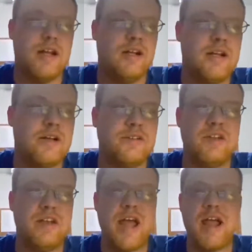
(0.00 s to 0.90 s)
a
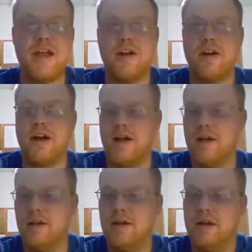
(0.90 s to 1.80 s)
Losi 8 or
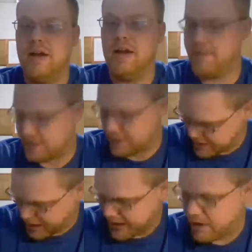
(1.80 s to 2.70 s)
even the
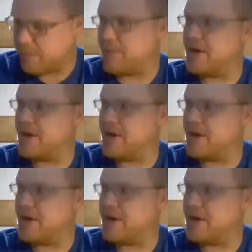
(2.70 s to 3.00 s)
Jado would be